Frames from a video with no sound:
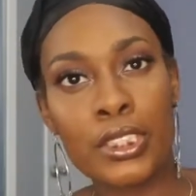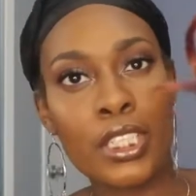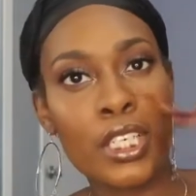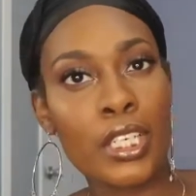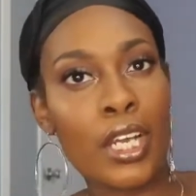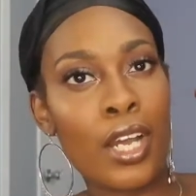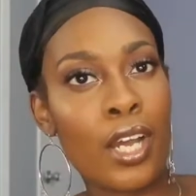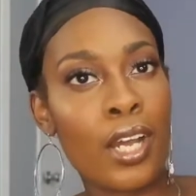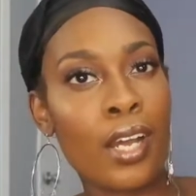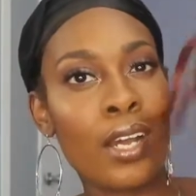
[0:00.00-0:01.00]

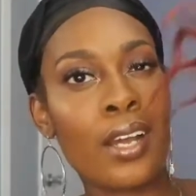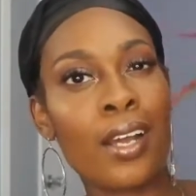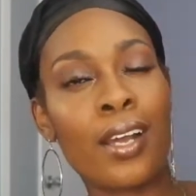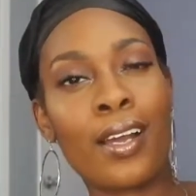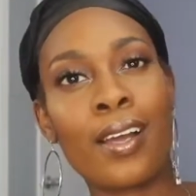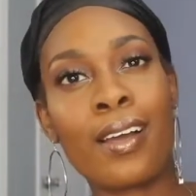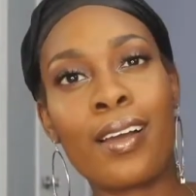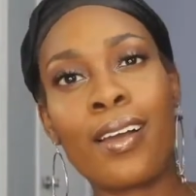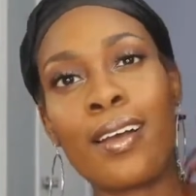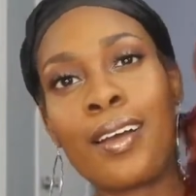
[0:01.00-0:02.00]

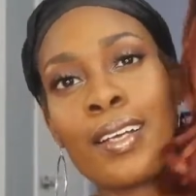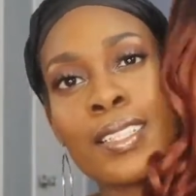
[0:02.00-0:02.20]
Ta-da!